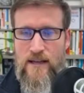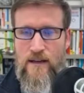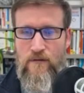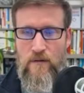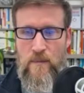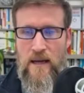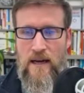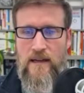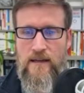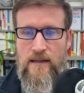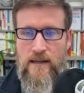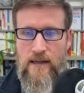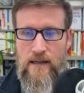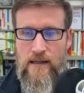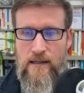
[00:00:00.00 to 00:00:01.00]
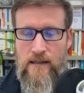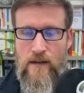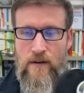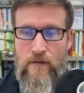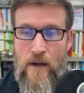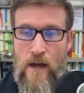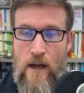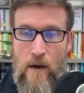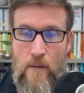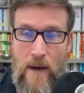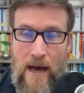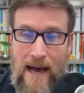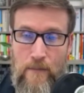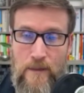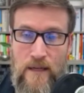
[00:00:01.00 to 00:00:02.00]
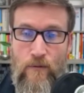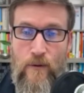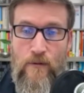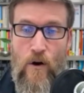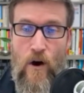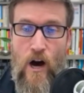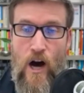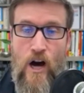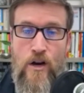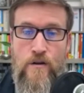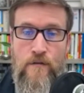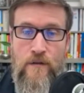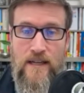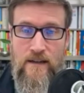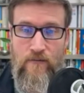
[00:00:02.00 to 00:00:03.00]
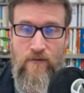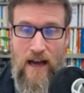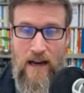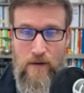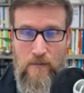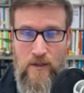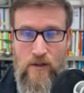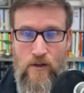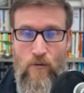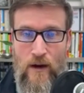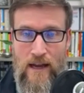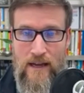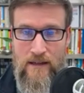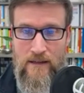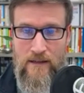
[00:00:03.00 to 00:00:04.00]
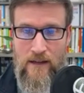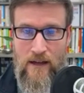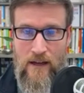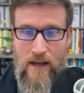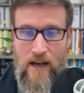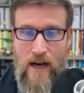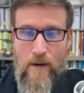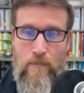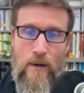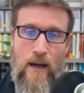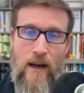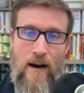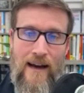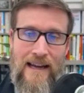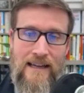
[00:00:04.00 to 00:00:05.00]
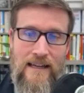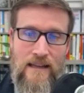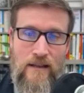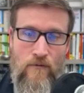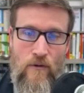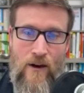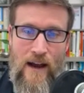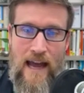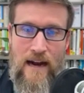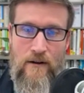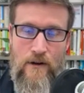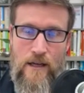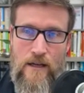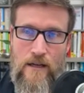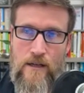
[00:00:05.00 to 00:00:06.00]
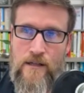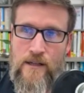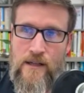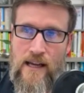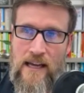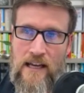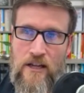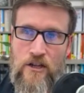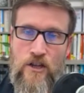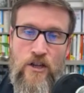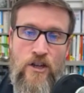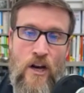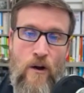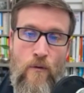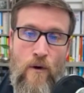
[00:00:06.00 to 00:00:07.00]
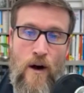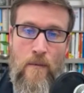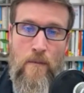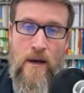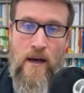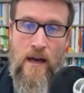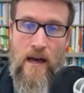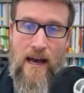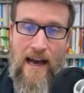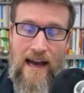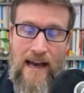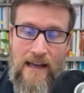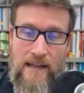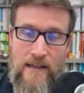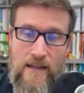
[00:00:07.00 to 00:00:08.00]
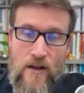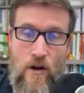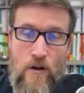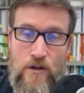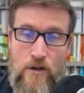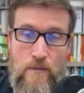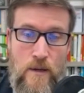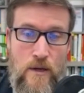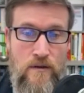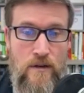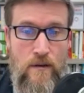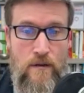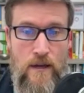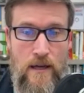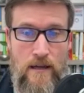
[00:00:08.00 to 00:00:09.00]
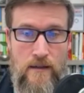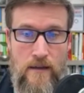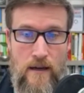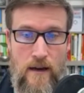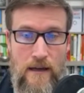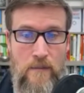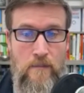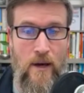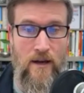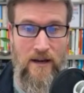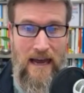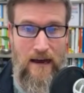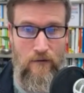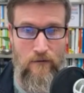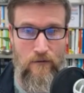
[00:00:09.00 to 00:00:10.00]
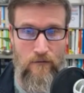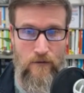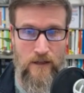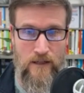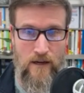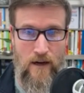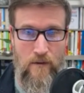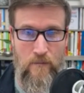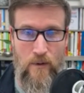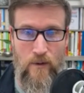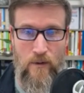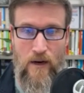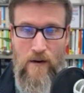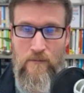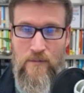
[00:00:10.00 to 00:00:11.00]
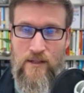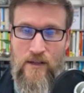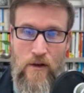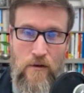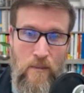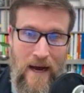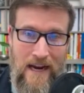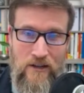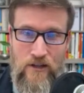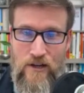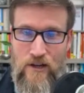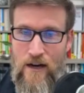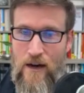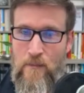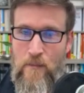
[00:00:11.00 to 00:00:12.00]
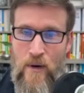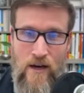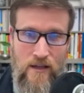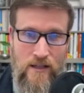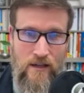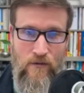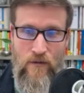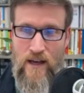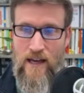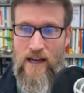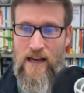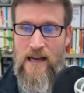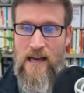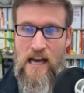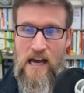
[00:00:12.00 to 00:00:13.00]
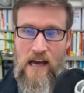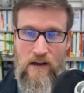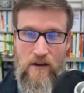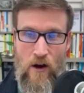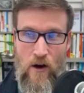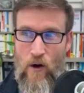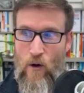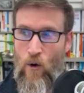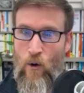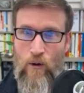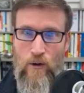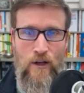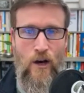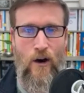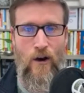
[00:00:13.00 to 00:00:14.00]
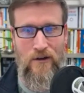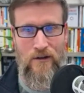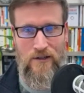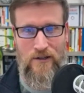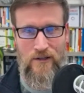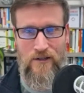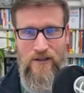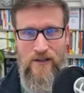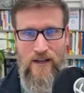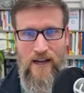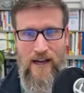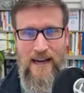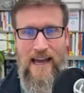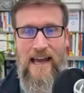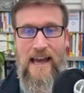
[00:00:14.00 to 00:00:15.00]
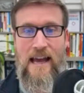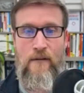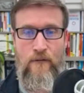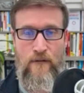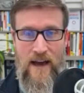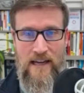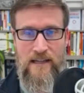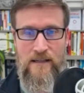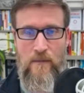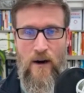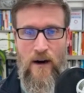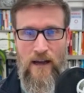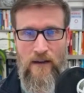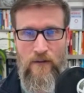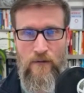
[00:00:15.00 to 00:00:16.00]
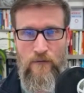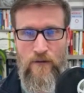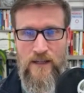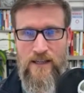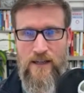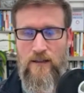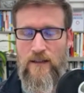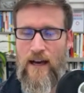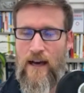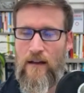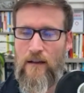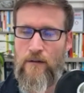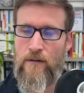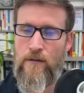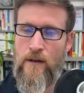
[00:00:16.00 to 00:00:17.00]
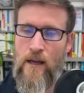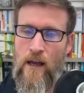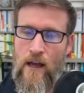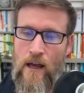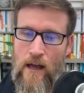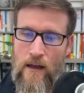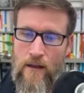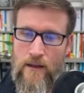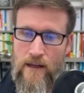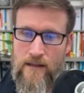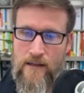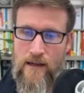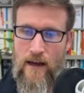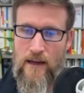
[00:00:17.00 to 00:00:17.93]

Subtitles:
abilities of perhaps if we've got overdeveloped grit applied in the wrong areas, it could show up and contribute to things like burnout, for example. I'm so passionate, I persevere at all costs, and it affects my physical health. Things like